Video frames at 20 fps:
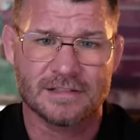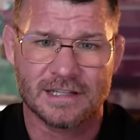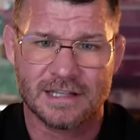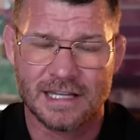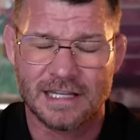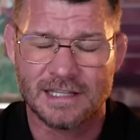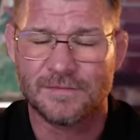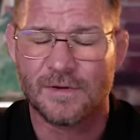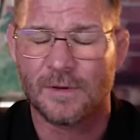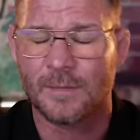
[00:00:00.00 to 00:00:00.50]
And
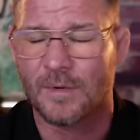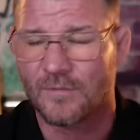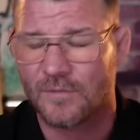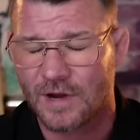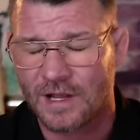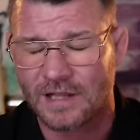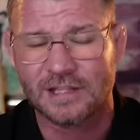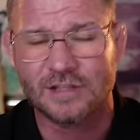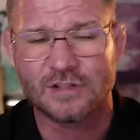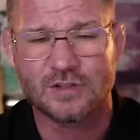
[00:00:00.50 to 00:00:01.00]
he's from a
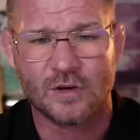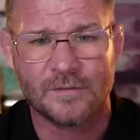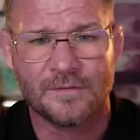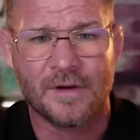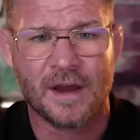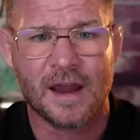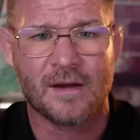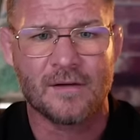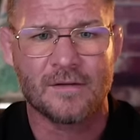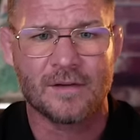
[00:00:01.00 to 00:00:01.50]
really tough
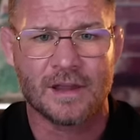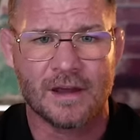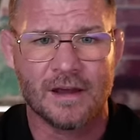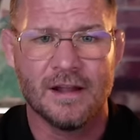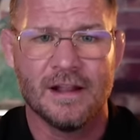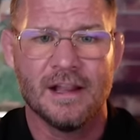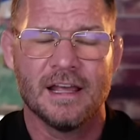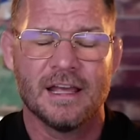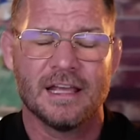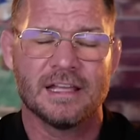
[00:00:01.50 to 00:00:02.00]
area.
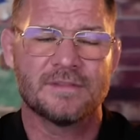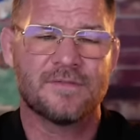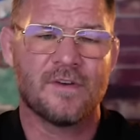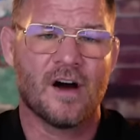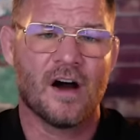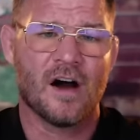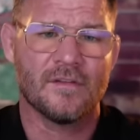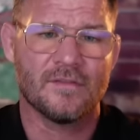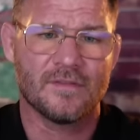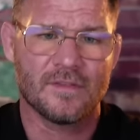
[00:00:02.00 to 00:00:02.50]
His
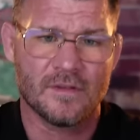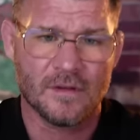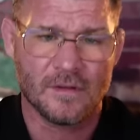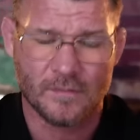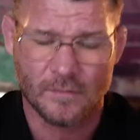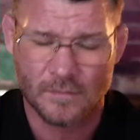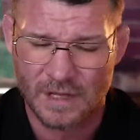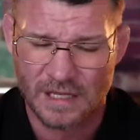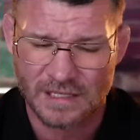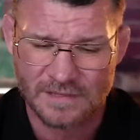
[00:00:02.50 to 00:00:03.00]
father,
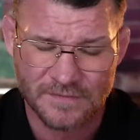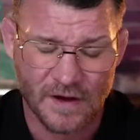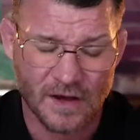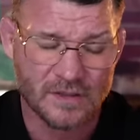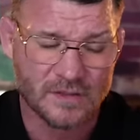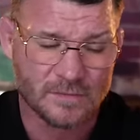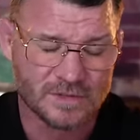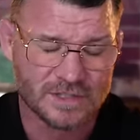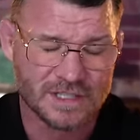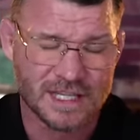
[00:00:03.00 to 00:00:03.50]
his
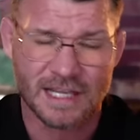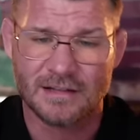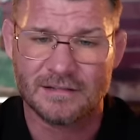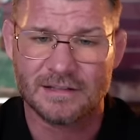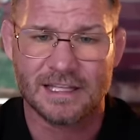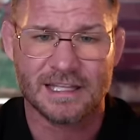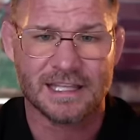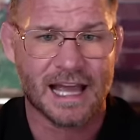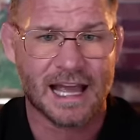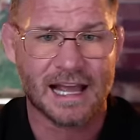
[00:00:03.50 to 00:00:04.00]
father was killed
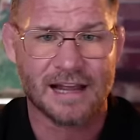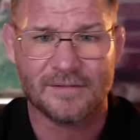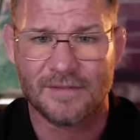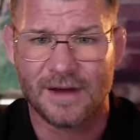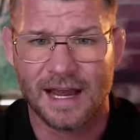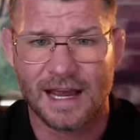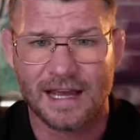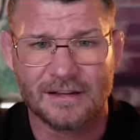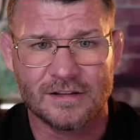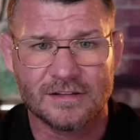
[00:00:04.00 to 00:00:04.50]
in gang
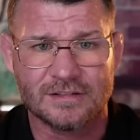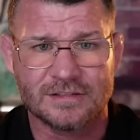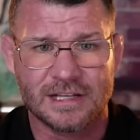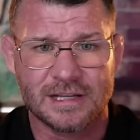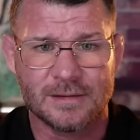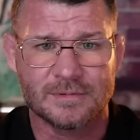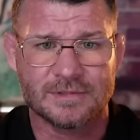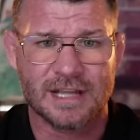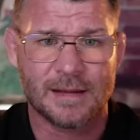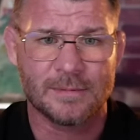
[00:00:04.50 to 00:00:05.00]
violence and he
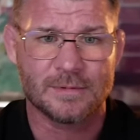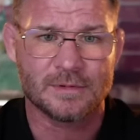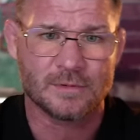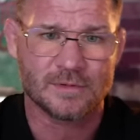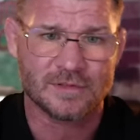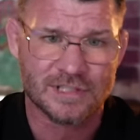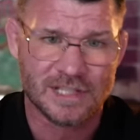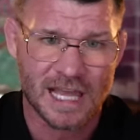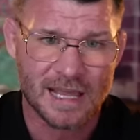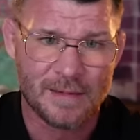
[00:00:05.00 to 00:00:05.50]
was able to
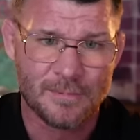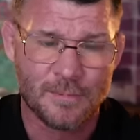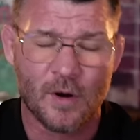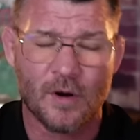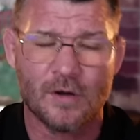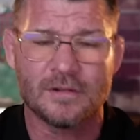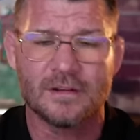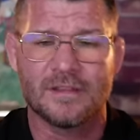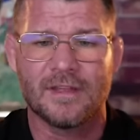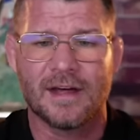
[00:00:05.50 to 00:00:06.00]
escape
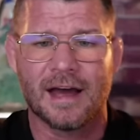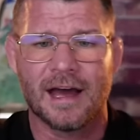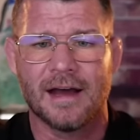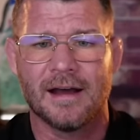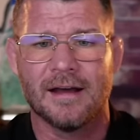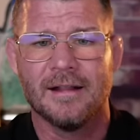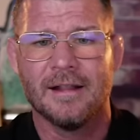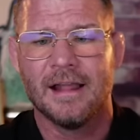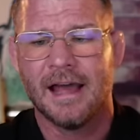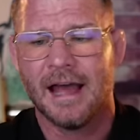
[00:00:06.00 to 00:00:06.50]
all of that
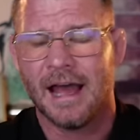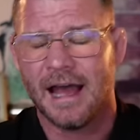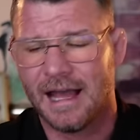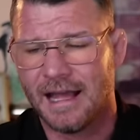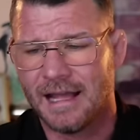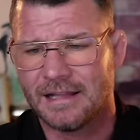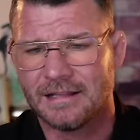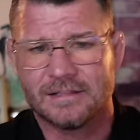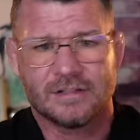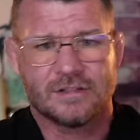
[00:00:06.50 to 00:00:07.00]

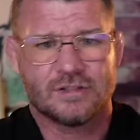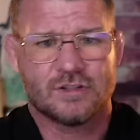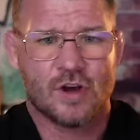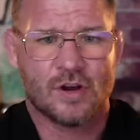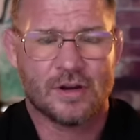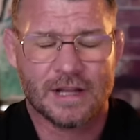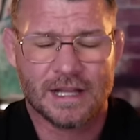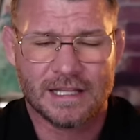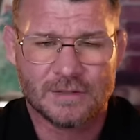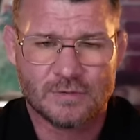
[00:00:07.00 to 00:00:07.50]
and
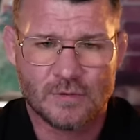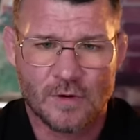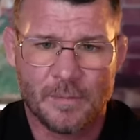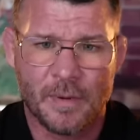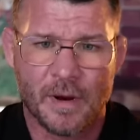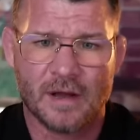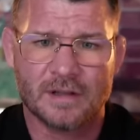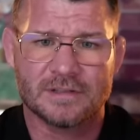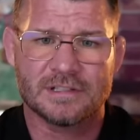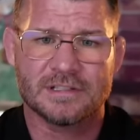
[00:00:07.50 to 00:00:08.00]
turn it into a
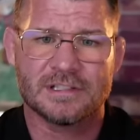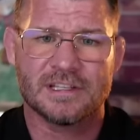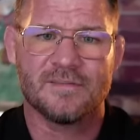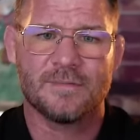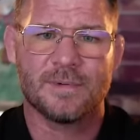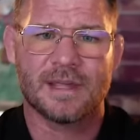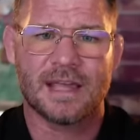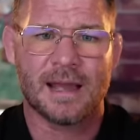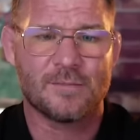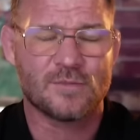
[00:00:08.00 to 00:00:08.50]
positive,
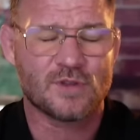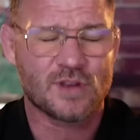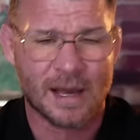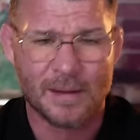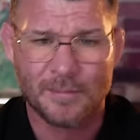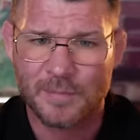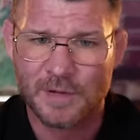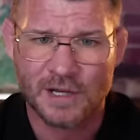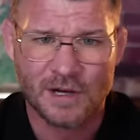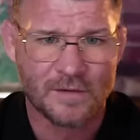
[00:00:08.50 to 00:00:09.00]
became
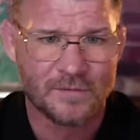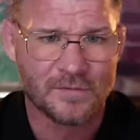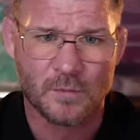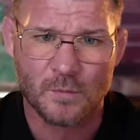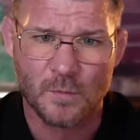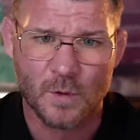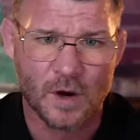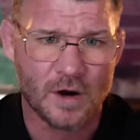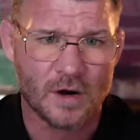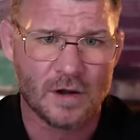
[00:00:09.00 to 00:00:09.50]
champion of the
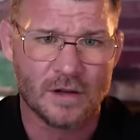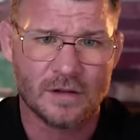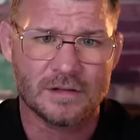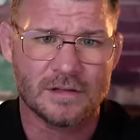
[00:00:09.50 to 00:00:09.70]
world.